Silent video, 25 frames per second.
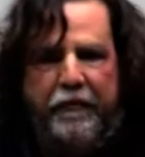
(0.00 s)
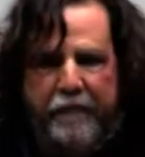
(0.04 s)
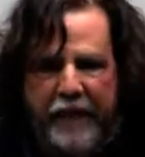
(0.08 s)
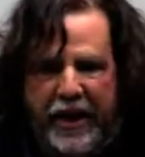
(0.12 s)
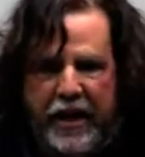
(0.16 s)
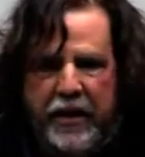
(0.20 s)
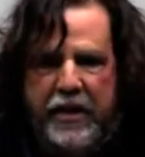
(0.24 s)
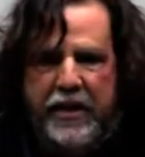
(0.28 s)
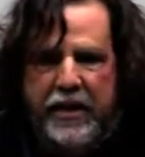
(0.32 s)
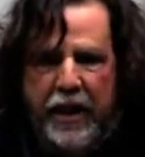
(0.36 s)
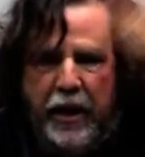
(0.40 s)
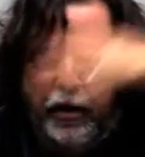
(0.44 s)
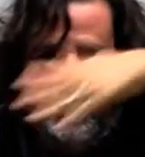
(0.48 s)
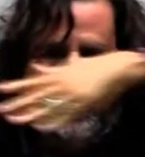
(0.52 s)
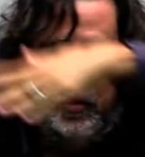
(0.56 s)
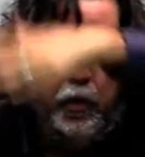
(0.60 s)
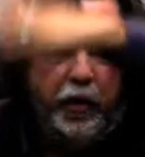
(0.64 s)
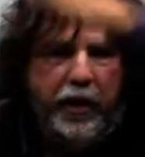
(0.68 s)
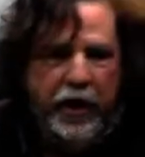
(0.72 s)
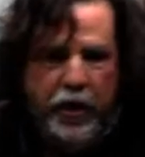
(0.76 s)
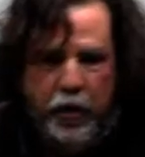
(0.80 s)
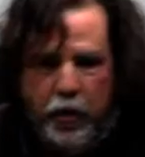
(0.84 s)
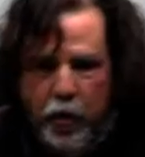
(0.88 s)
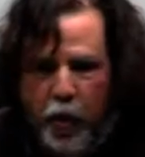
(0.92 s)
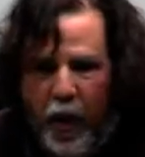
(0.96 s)
fifteenth
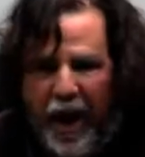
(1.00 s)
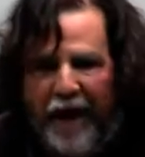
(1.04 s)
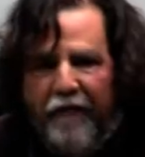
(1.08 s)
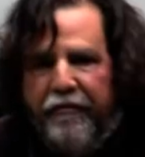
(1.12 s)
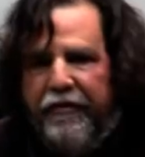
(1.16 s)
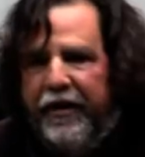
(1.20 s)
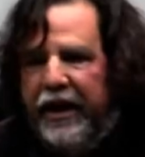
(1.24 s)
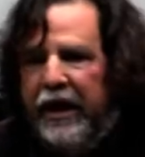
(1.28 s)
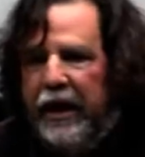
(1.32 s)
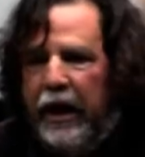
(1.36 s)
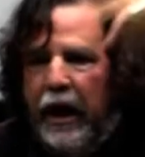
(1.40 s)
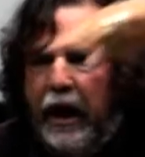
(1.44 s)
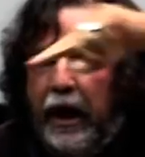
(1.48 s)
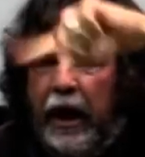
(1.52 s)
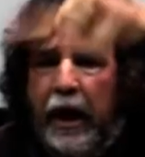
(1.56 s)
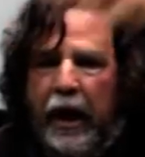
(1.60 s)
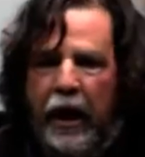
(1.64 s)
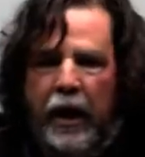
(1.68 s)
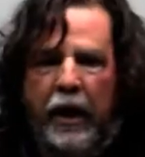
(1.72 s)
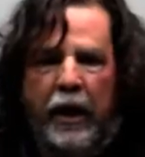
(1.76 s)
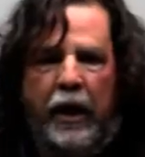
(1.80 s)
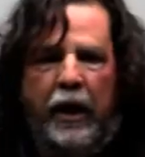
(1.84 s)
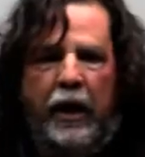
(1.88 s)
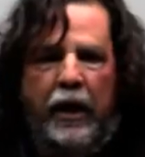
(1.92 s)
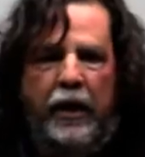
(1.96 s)
century to
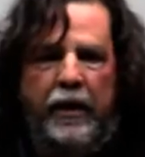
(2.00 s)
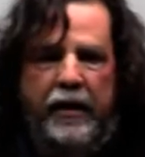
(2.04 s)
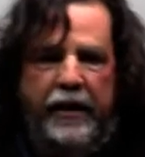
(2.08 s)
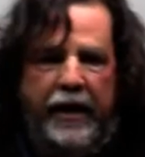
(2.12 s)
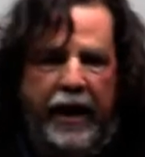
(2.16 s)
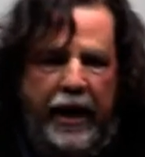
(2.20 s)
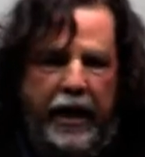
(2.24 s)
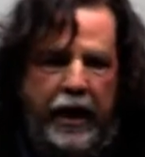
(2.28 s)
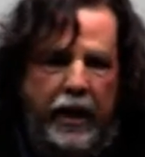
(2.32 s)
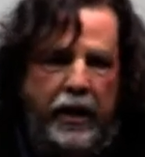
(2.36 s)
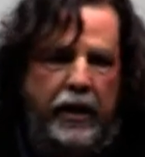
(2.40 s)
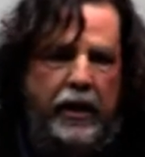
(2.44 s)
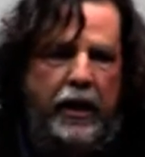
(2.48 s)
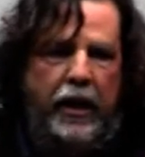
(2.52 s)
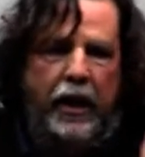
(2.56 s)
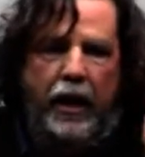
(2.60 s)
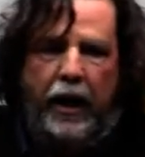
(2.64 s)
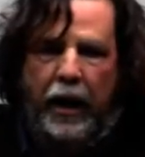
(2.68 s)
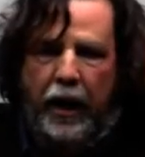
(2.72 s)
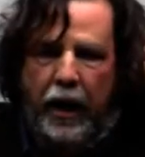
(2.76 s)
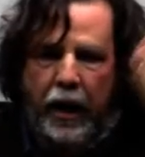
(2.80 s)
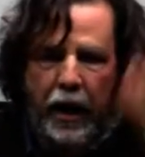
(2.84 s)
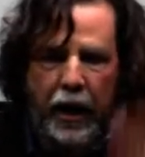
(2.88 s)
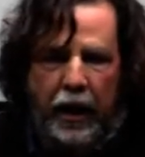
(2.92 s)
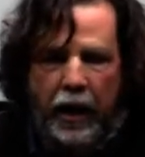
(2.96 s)
Africa, then
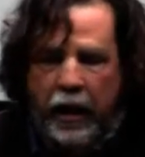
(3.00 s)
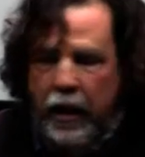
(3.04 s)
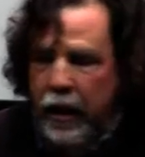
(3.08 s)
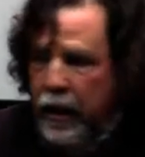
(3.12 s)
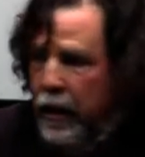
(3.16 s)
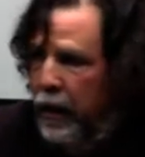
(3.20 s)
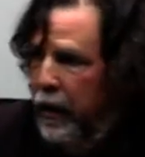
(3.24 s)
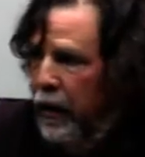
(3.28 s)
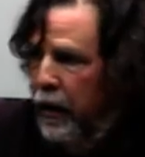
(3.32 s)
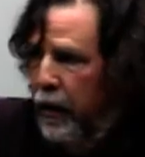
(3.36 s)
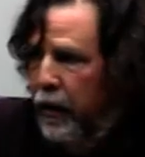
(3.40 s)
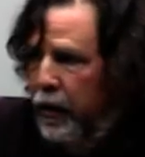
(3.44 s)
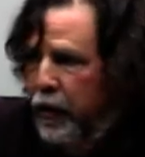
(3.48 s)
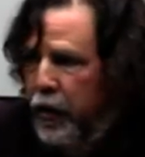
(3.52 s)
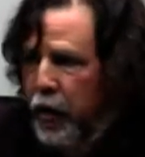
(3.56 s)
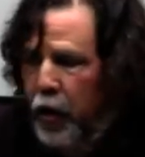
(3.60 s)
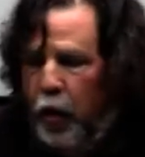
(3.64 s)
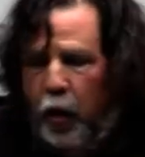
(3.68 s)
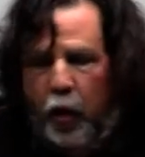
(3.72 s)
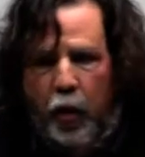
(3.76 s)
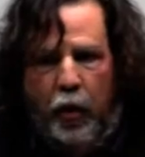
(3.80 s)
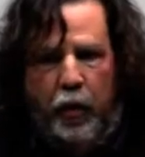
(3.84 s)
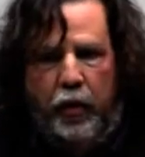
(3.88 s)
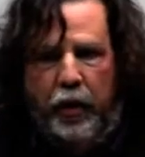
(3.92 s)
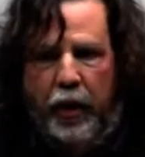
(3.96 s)
uh,
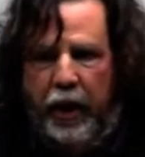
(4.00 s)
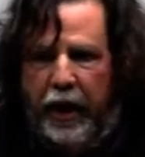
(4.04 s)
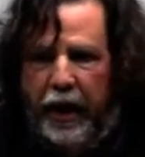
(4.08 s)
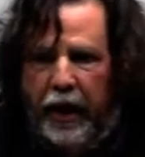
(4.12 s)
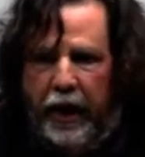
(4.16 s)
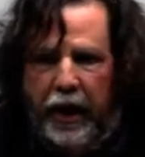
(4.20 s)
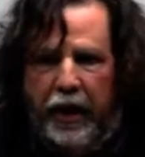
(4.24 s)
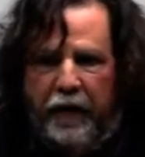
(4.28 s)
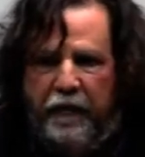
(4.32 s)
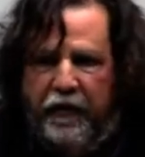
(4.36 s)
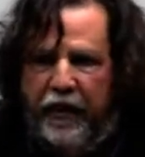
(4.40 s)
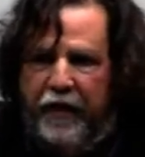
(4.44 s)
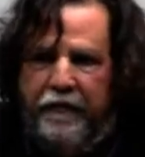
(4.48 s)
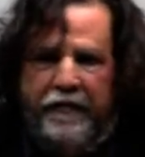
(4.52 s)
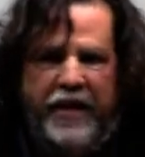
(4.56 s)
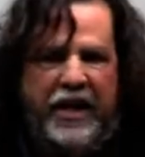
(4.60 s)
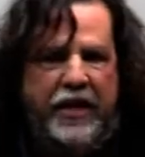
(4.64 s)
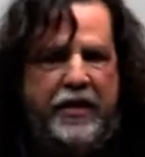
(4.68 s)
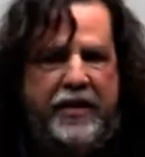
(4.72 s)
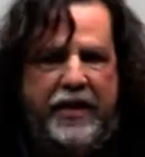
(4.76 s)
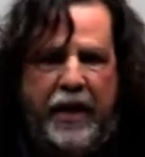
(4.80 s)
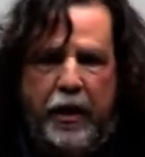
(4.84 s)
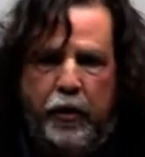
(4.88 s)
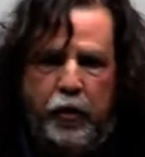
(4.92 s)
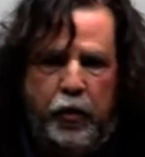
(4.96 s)
you know uh,
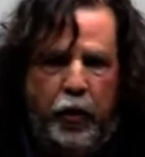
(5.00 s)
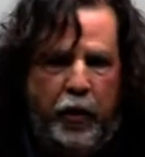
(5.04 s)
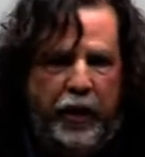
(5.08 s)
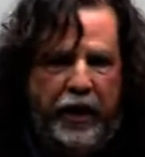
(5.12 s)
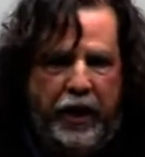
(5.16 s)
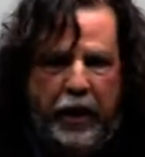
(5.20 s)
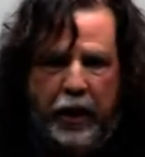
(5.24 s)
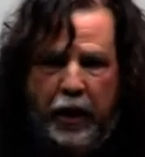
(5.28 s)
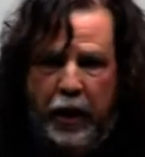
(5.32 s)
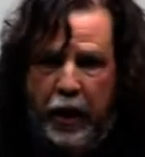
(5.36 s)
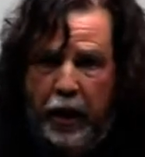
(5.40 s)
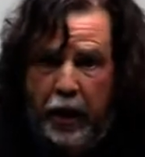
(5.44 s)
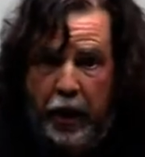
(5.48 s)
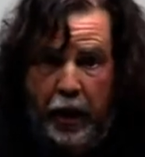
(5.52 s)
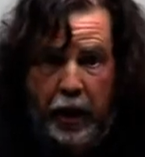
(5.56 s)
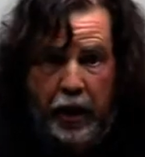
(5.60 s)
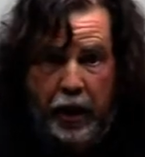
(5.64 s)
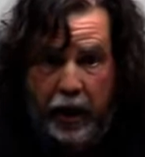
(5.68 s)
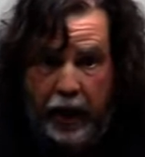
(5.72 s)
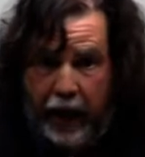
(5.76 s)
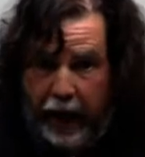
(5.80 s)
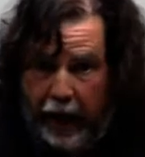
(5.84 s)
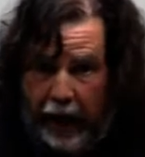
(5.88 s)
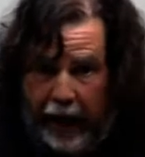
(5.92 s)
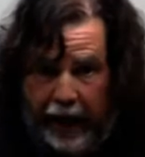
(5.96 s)
fifteenth century
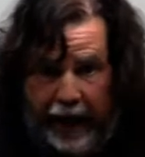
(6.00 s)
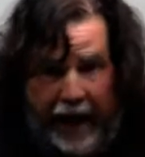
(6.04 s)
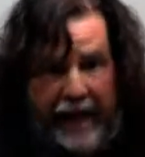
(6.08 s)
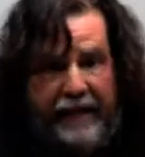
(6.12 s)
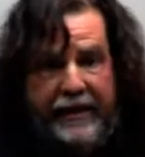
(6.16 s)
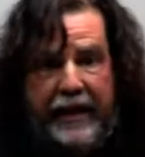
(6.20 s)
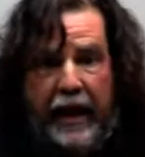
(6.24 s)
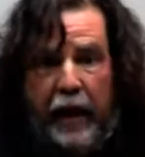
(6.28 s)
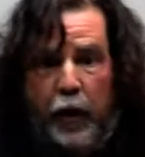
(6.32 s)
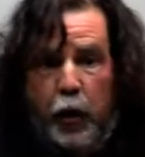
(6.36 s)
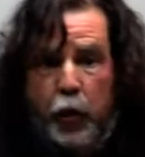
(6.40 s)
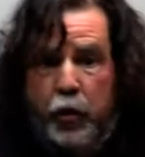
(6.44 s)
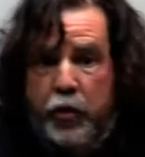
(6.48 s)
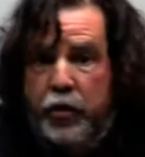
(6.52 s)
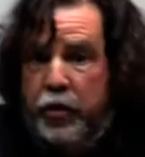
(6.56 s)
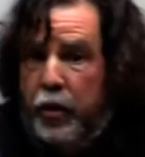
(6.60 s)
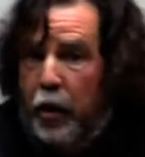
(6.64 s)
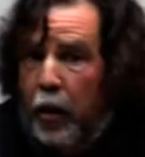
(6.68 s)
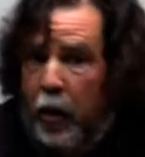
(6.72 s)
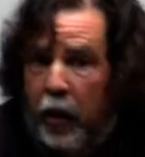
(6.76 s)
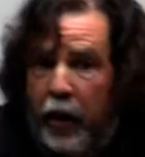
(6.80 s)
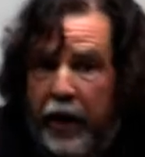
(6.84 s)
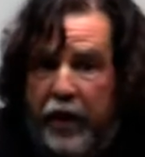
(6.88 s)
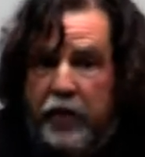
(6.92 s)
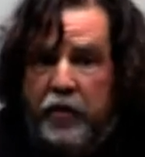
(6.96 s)
Al
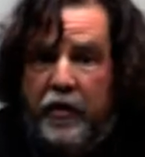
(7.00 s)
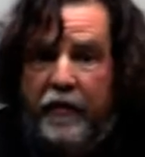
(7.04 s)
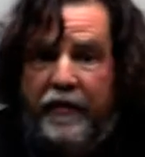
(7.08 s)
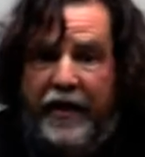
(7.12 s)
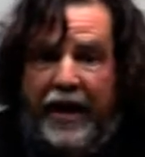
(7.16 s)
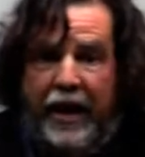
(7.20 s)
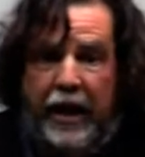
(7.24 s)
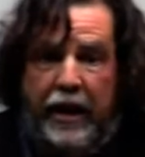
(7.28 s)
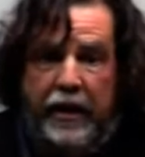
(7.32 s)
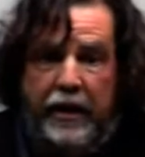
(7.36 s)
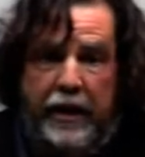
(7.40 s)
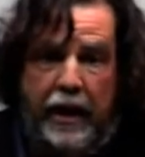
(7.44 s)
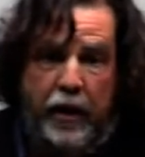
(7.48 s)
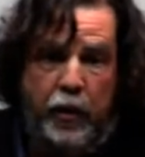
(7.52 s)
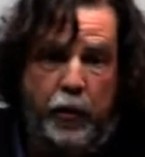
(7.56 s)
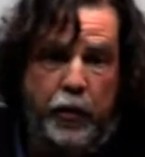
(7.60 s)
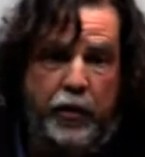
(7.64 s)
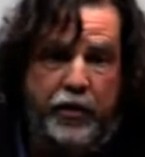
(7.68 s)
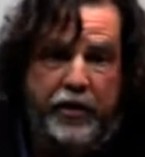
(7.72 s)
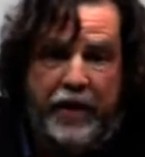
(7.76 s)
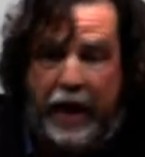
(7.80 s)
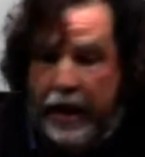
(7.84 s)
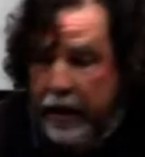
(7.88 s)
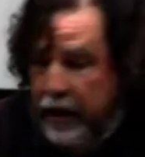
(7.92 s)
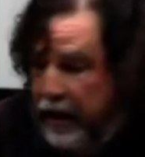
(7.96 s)
Andalus, conquest of Al
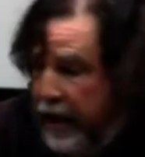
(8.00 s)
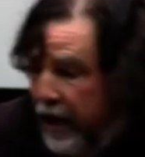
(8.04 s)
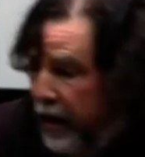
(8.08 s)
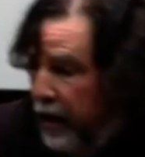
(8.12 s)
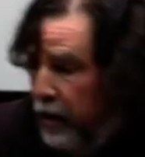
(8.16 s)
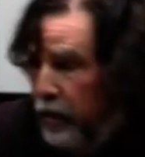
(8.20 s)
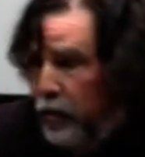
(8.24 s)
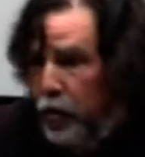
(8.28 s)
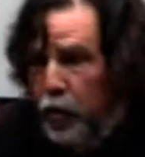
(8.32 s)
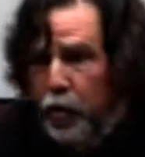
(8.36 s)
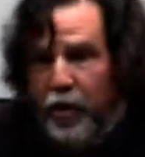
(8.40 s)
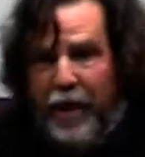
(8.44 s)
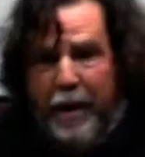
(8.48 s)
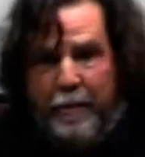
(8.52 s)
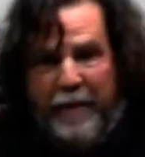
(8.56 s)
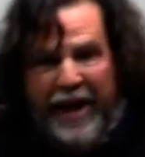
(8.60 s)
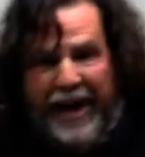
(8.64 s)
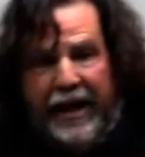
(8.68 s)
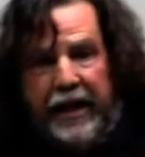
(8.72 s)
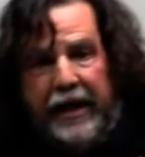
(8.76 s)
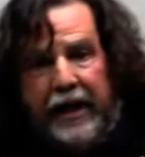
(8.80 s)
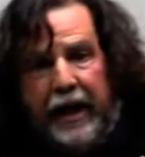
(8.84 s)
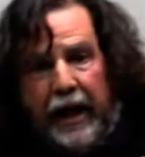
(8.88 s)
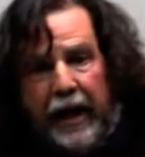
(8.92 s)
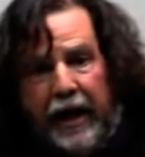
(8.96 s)
Andalus, and then to the
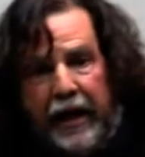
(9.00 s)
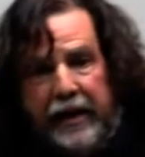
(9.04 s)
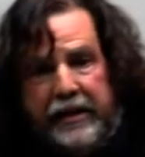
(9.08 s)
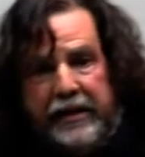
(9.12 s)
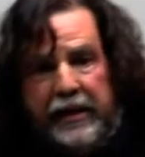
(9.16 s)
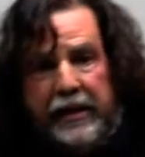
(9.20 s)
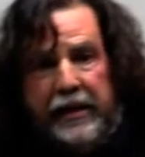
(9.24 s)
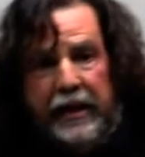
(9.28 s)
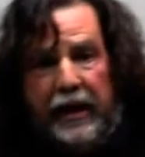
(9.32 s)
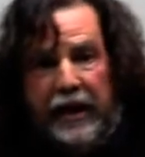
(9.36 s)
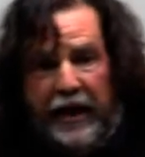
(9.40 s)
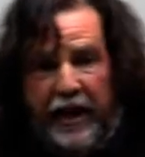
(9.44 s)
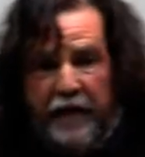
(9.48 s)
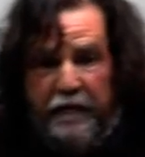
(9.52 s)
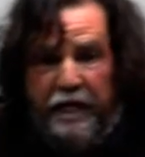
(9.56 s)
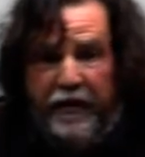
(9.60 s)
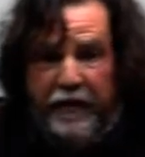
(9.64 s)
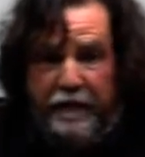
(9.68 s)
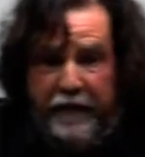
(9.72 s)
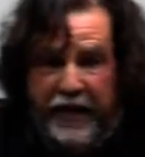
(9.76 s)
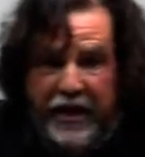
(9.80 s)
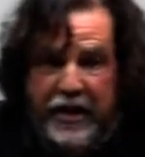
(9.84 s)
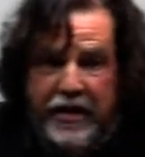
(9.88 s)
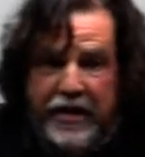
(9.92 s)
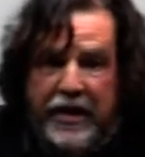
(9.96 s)
Americas in the late
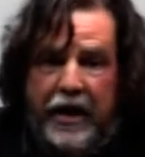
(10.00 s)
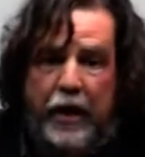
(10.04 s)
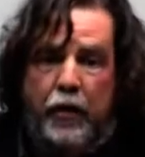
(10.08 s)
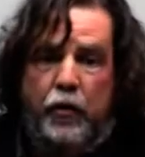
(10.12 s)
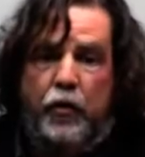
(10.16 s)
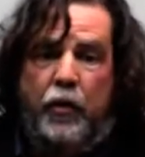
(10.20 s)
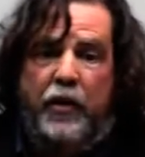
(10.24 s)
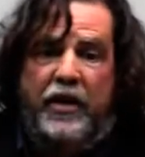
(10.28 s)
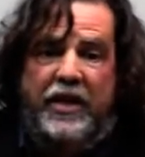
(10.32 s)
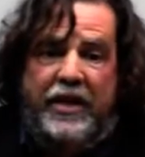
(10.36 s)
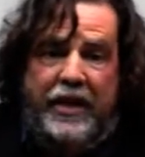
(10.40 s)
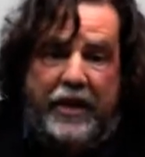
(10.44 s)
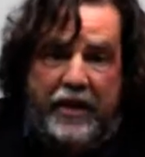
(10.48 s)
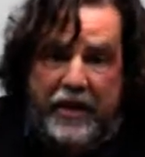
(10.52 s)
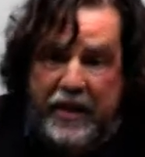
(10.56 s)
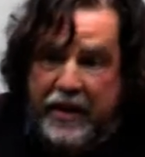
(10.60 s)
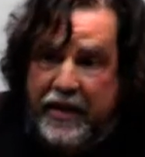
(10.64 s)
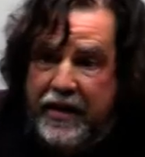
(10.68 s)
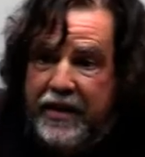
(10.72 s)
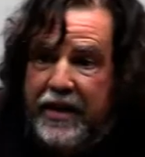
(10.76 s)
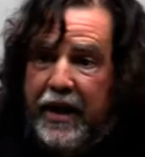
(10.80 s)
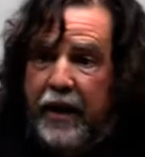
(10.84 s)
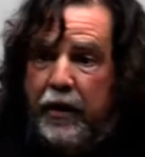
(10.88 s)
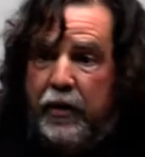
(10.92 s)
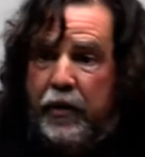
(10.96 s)
fifteenth century,
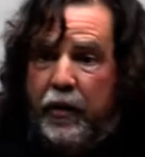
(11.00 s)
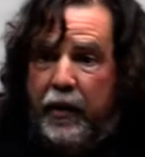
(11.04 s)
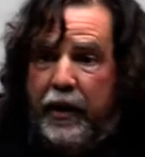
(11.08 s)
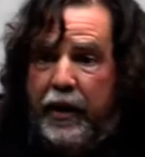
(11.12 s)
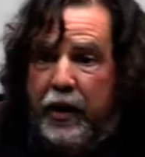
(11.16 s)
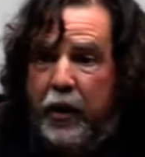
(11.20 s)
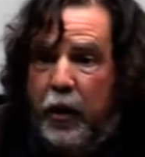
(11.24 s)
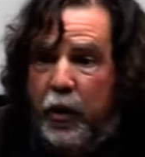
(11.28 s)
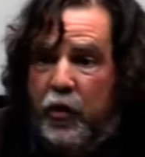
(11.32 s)
sixteenth century.